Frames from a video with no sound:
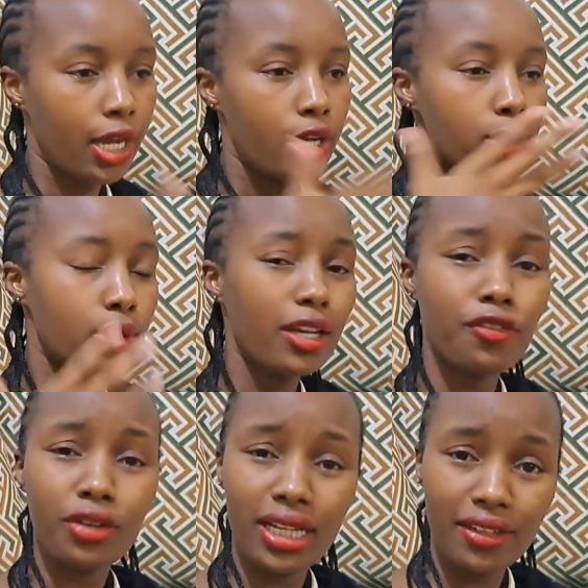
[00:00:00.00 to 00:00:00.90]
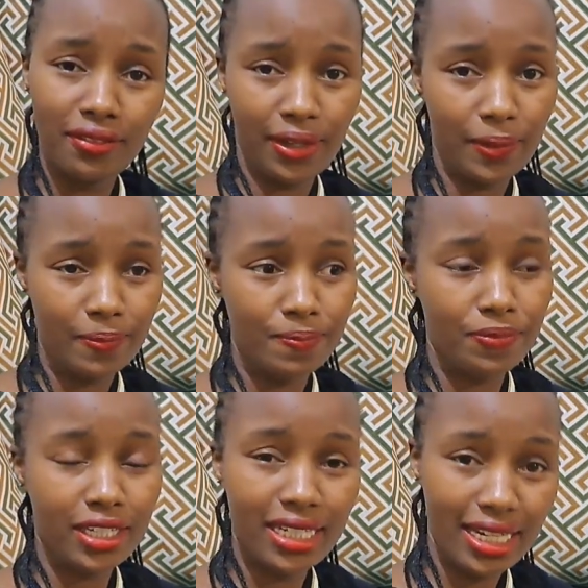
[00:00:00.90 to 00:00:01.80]
So if you're living
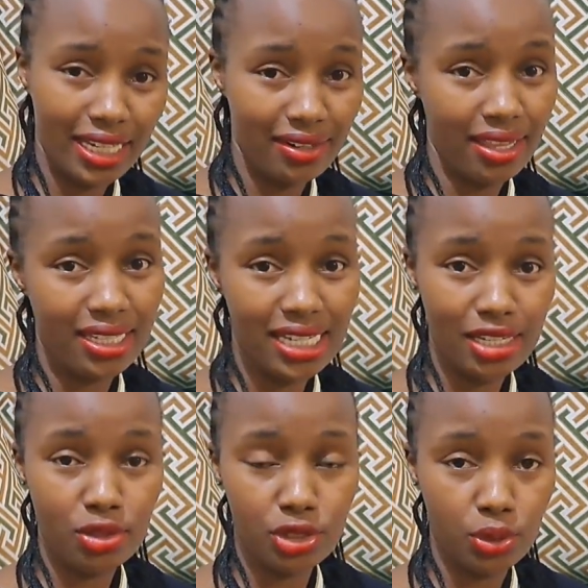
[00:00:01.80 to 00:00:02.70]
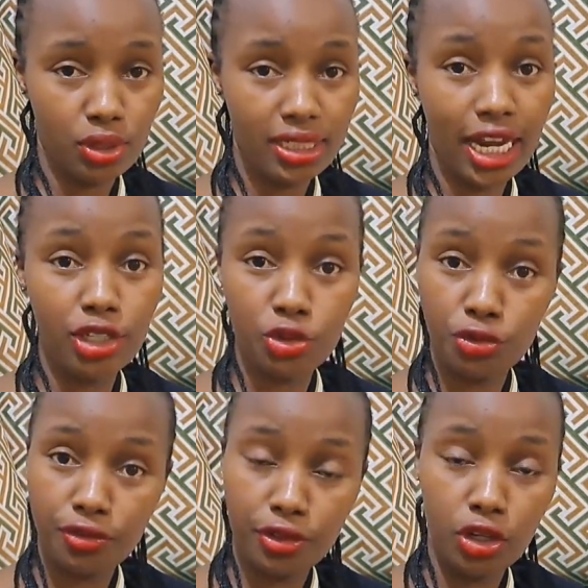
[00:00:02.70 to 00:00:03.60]
in an area that has salty water and
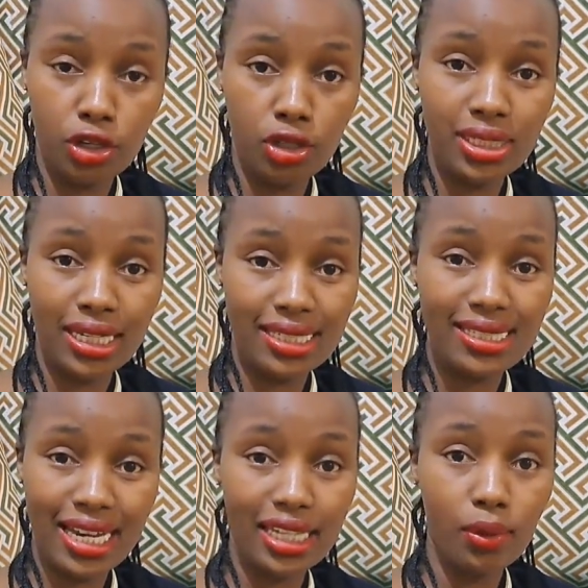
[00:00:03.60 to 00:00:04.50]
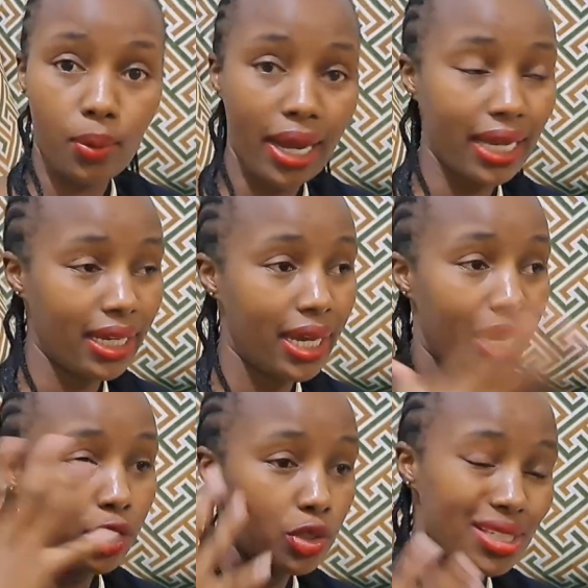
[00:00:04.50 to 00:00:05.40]
you're not understanding why
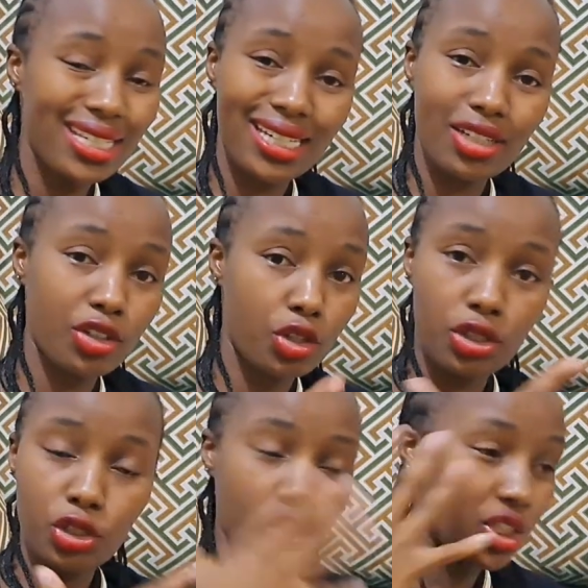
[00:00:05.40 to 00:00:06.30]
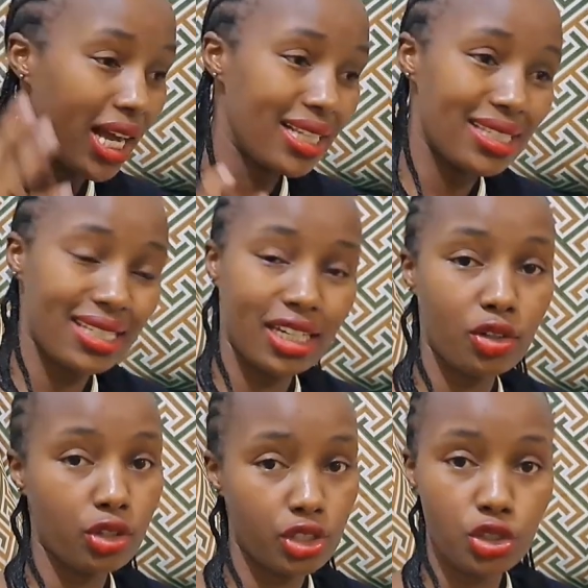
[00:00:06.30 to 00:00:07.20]
your child's skin
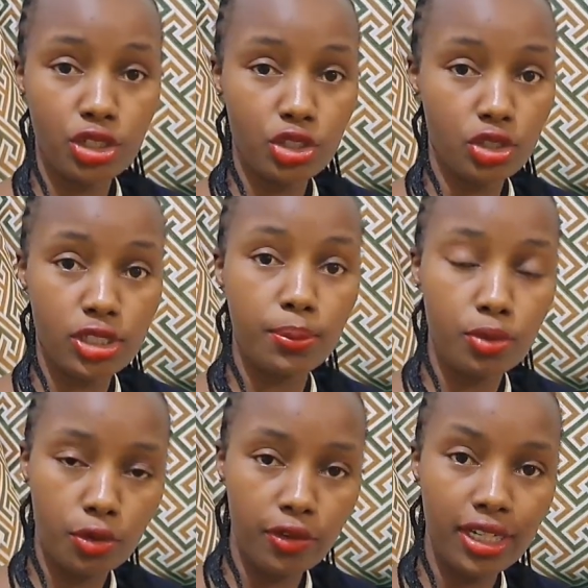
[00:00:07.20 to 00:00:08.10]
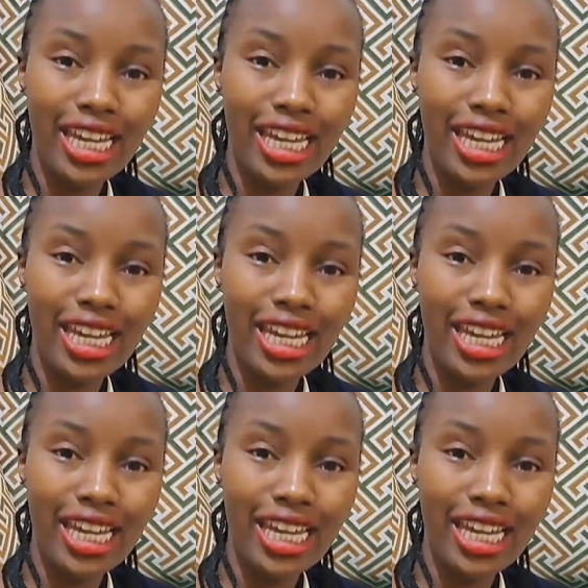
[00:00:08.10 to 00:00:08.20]
condition is not improving,